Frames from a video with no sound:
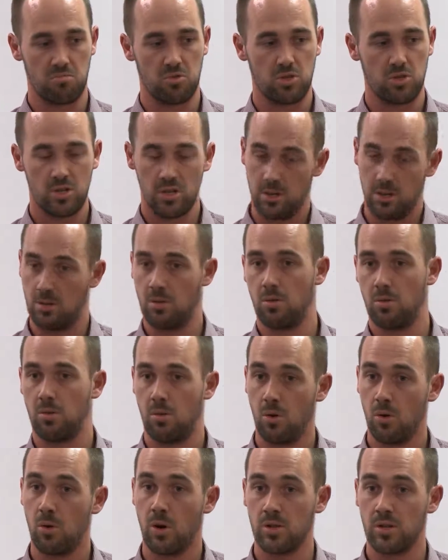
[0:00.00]
She
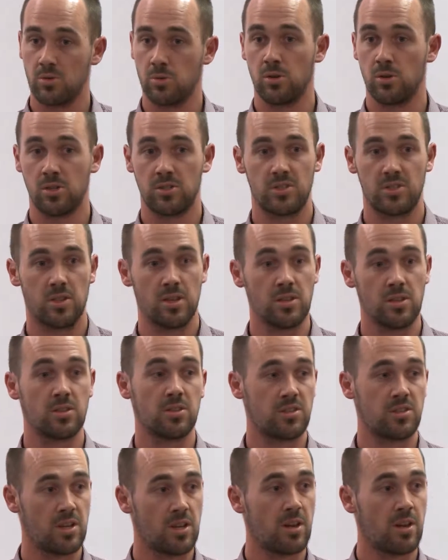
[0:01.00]
always works in the
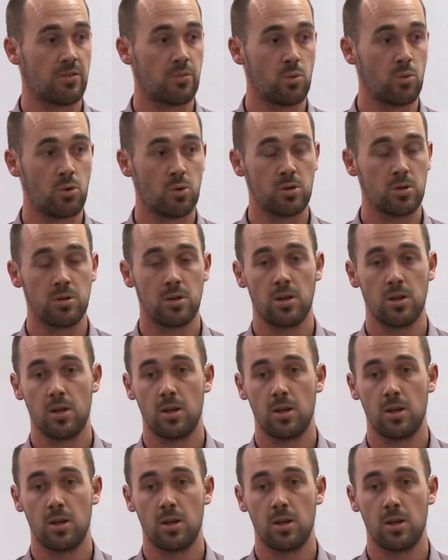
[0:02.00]
CF ward,